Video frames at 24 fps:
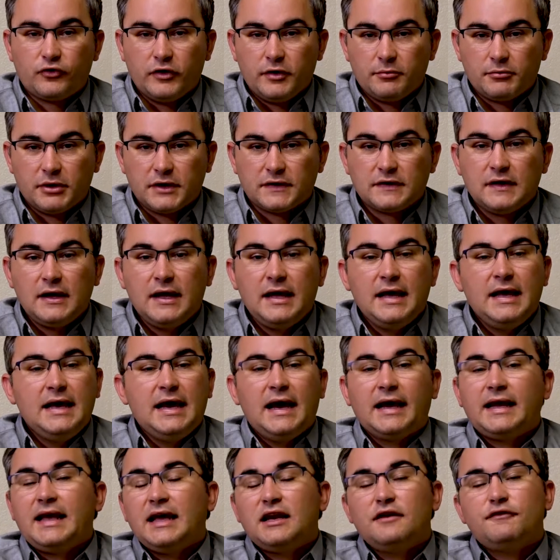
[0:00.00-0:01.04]
treatment.
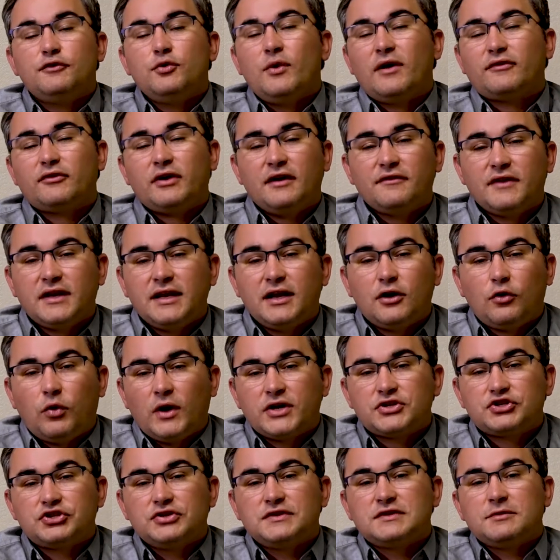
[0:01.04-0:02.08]
Again, if you ever have any
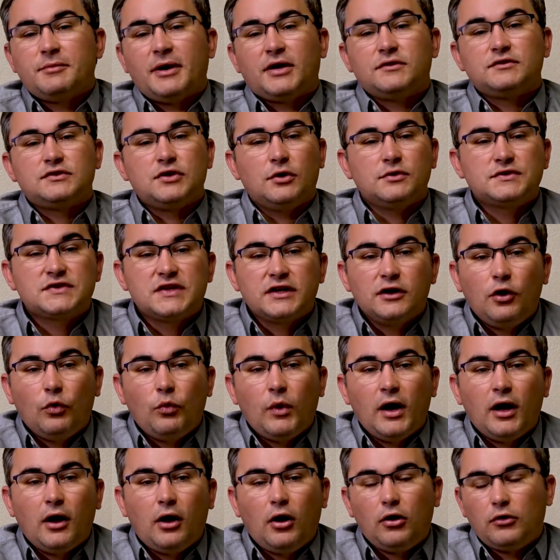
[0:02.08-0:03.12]
questions about dosing a
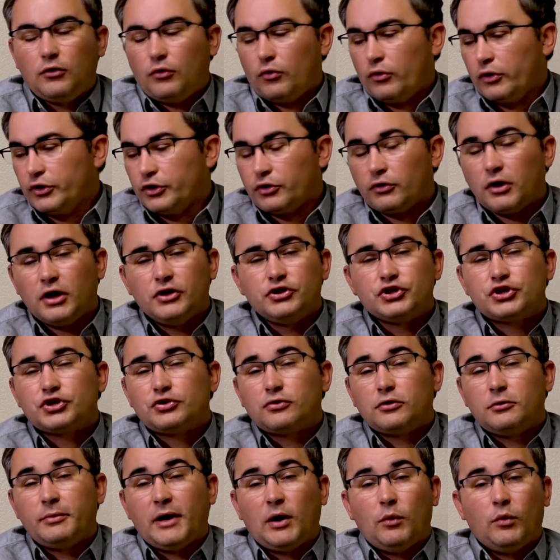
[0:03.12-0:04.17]
well or you're
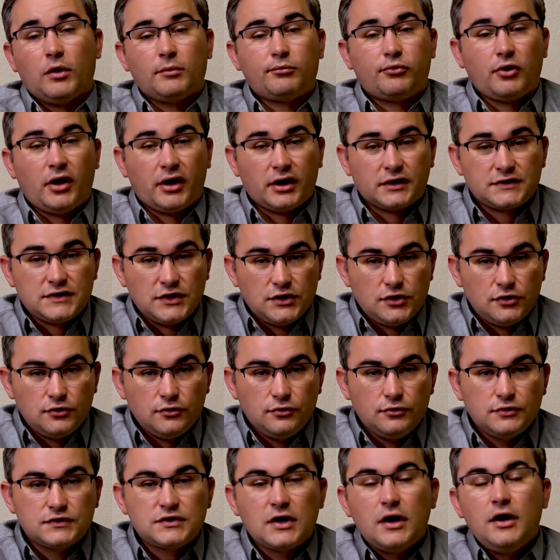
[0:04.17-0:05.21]
unsure about what product to
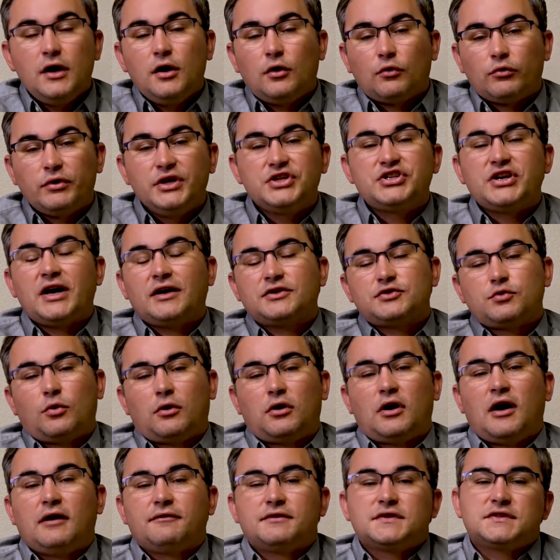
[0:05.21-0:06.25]
use, reach out to
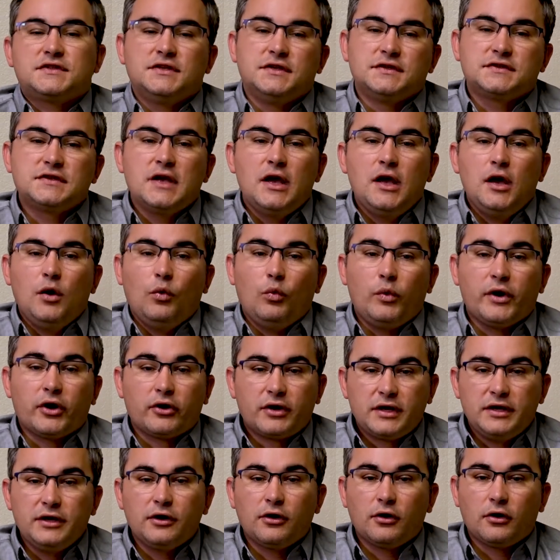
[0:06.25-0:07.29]
our offices.
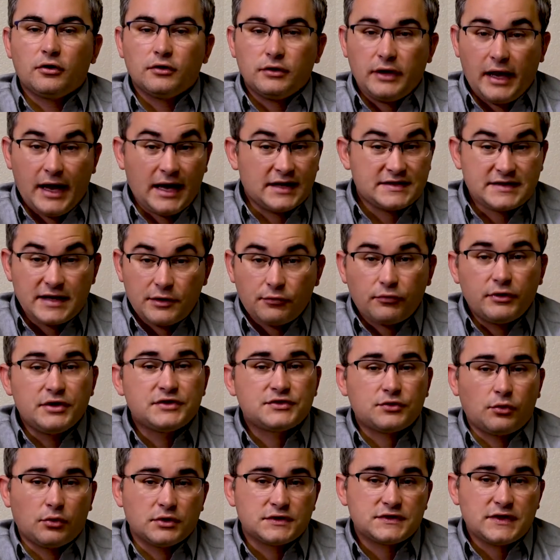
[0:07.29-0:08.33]
We're here as a
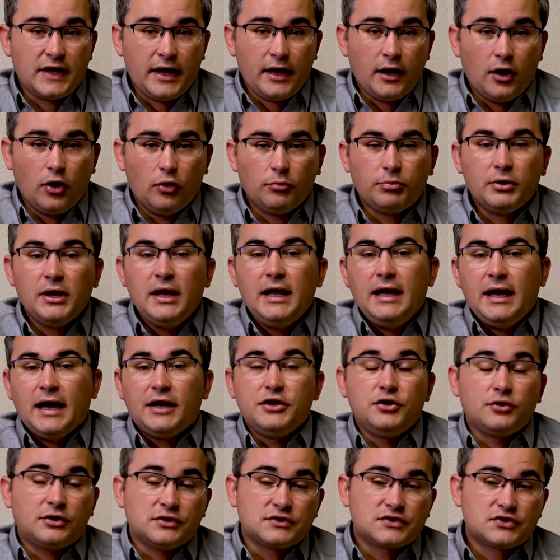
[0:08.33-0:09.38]
resource to help,
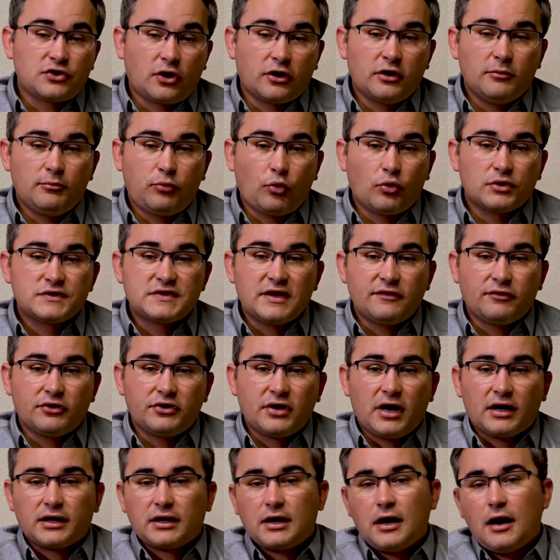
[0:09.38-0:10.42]
and you can start on
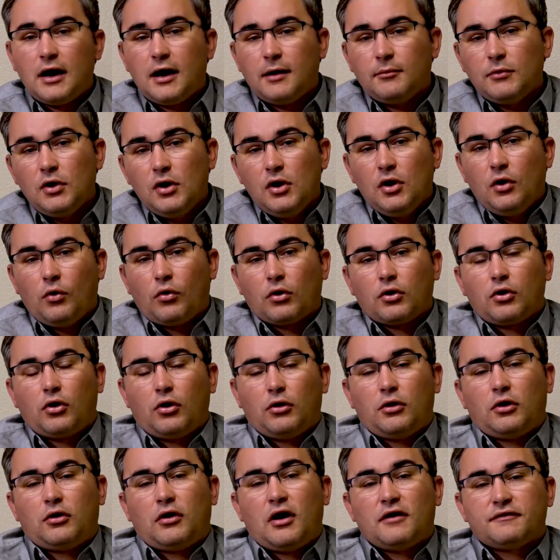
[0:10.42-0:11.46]
BoreSaver.com or
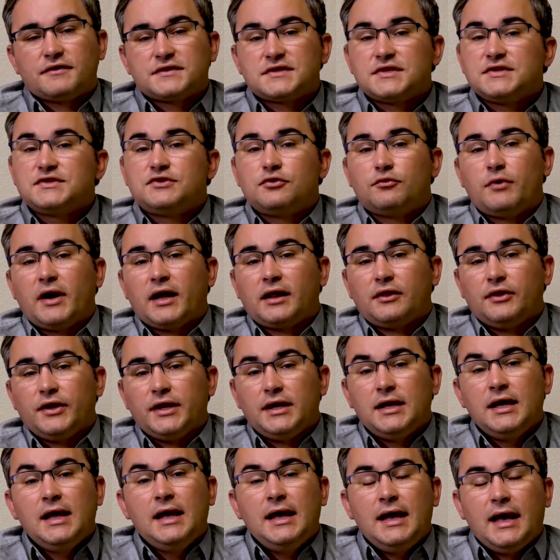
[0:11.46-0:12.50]
call our offices
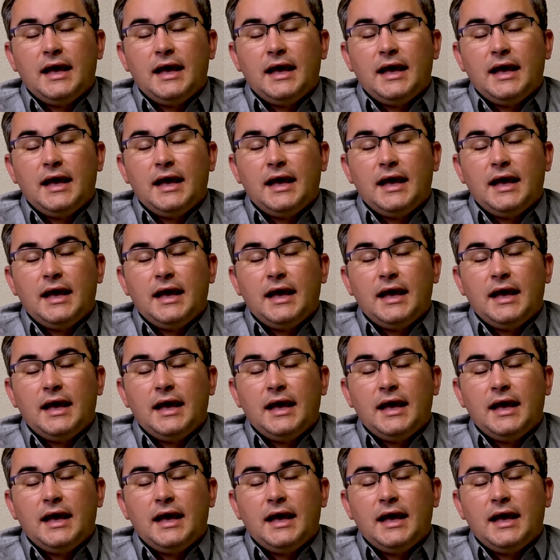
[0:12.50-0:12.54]
directly